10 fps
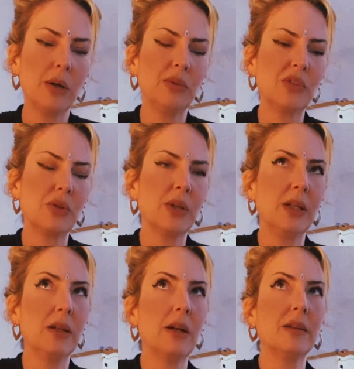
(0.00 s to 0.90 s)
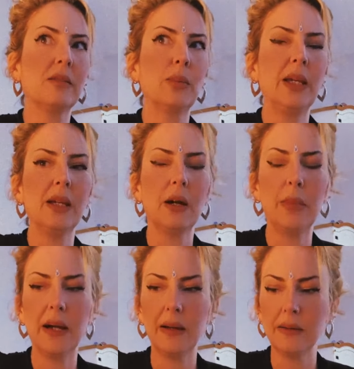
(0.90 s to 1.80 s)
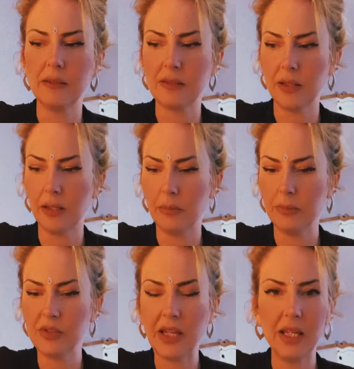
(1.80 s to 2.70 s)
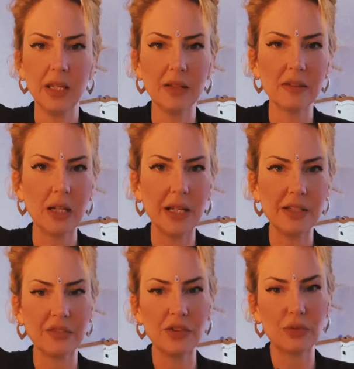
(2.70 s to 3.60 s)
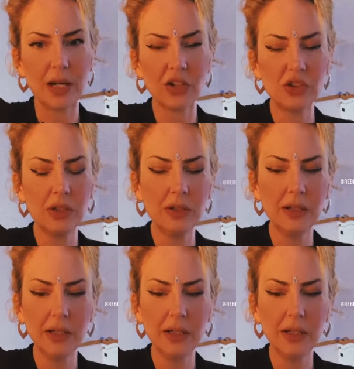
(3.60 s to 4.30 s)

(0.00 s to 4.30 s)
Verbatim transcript: I was talking last week about um, taking a slight different direction